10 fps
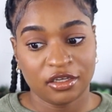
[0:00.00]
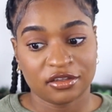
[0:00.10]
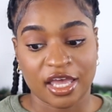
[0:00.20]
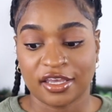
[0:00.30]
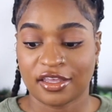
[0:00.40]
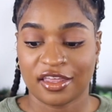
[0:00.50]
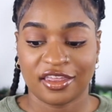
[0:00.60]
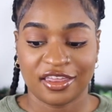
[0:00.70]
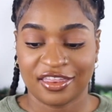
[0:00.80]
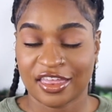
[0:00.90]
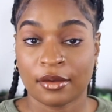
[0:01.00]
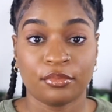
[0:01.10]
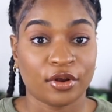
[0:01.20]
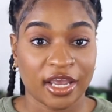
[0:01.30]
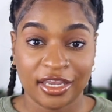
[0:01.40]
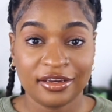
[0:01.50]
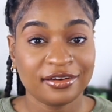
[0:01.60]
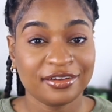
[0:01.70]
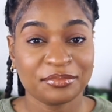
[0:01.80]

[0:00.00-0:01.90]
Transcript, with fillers: like that brain